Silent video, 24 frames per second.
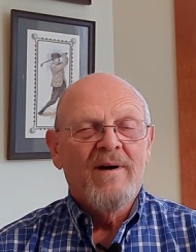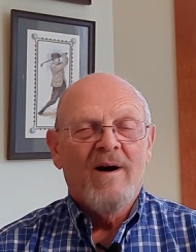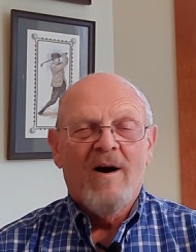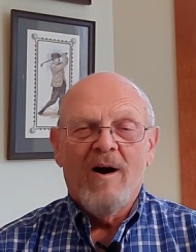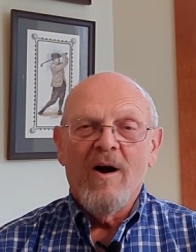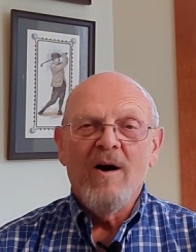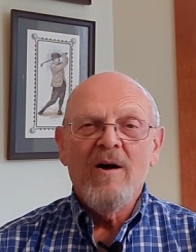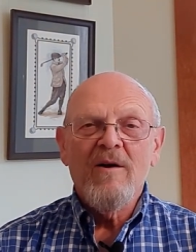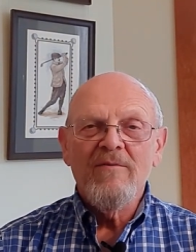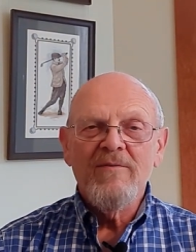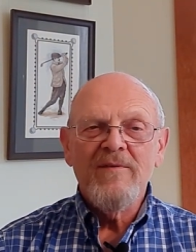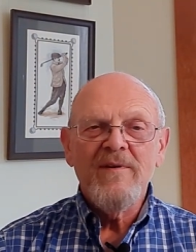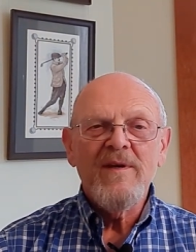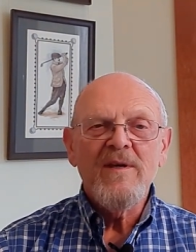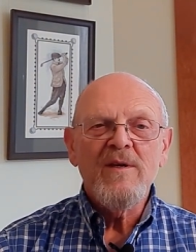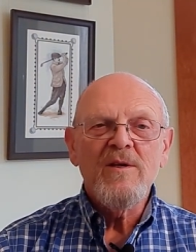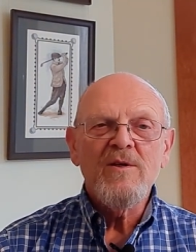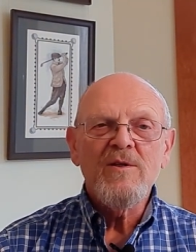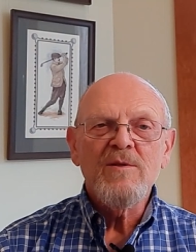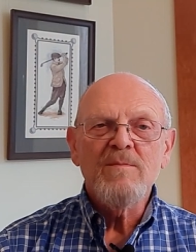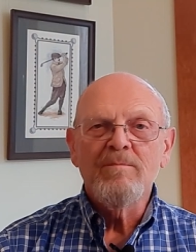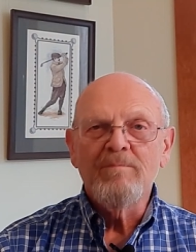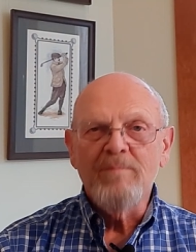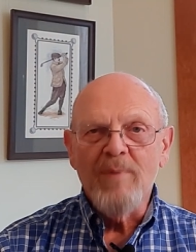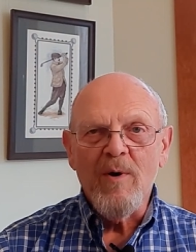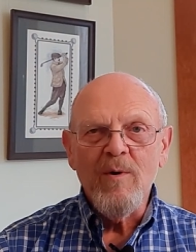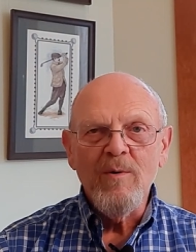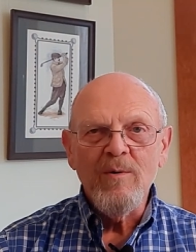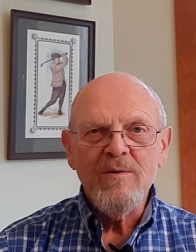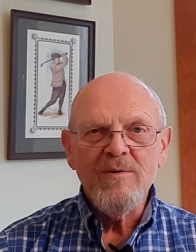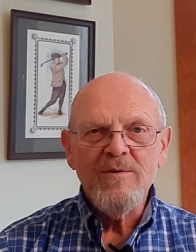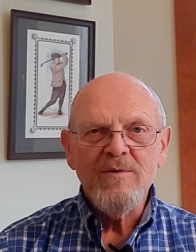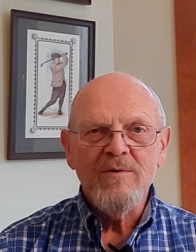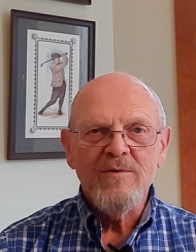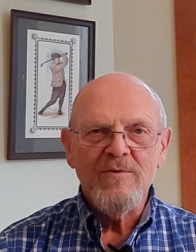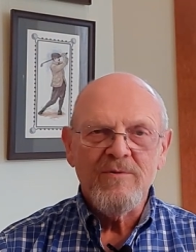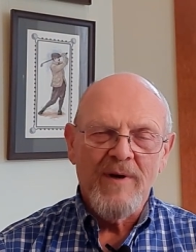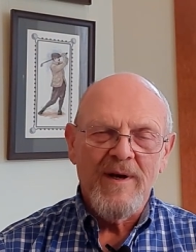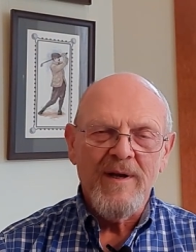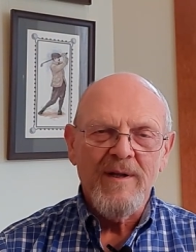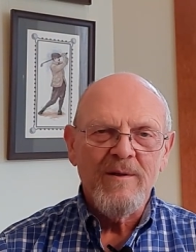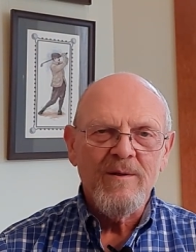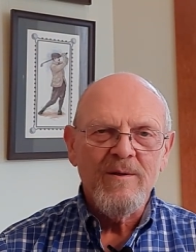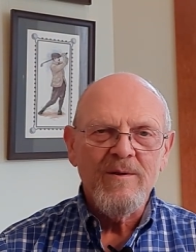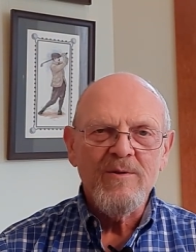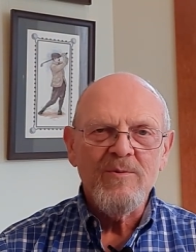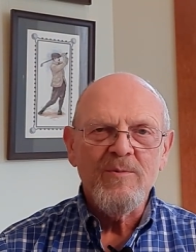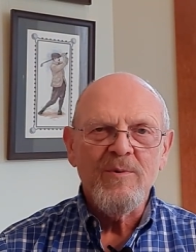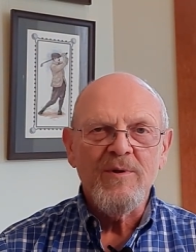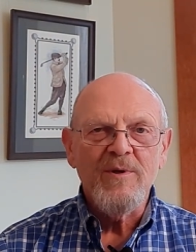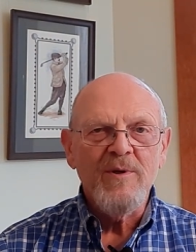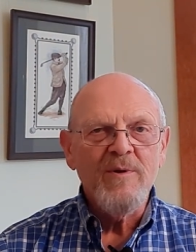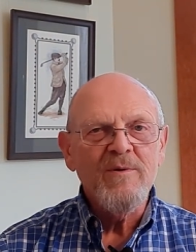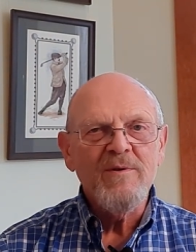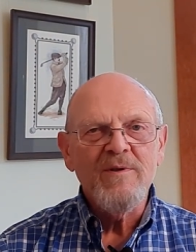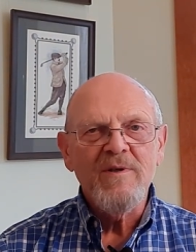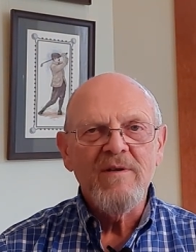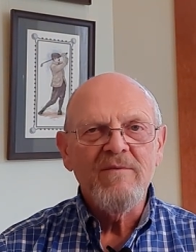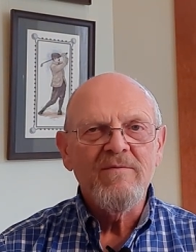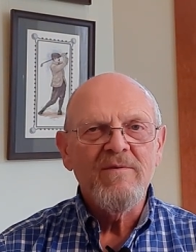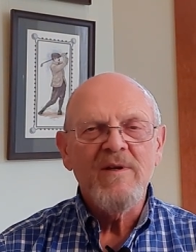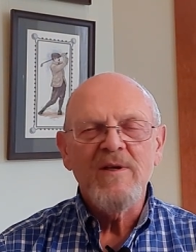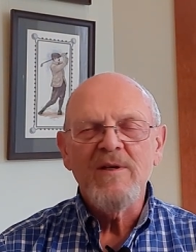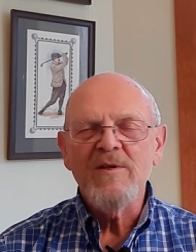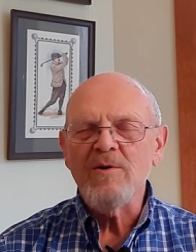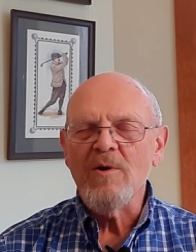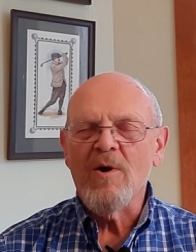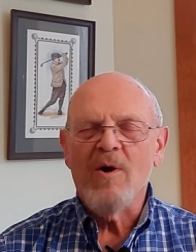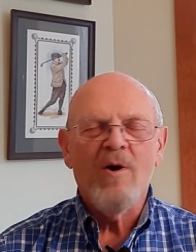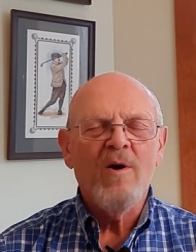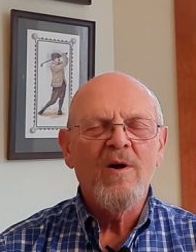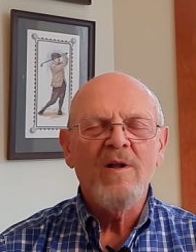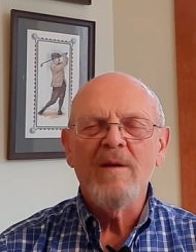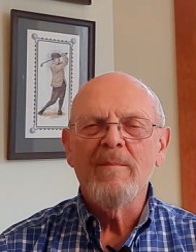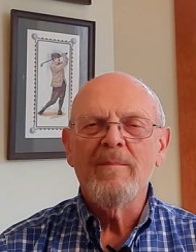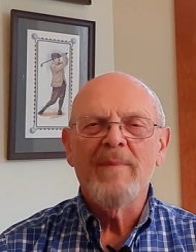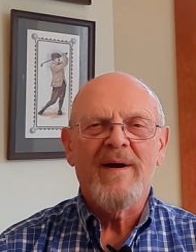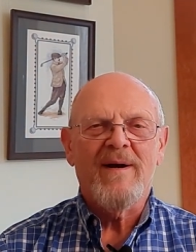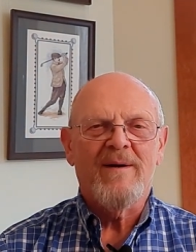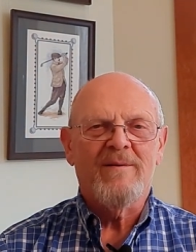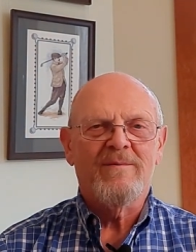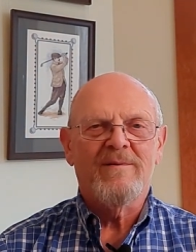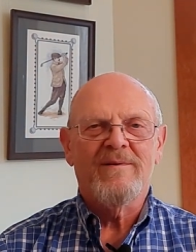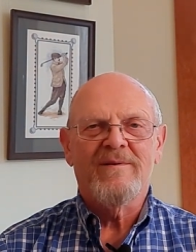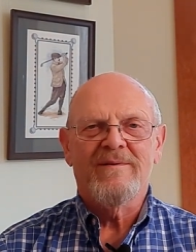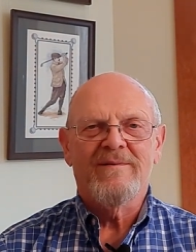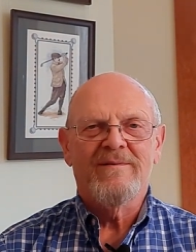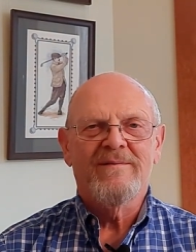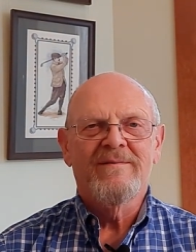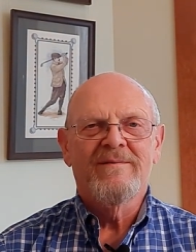R Vs, boats, trailers with U T Vs all abound.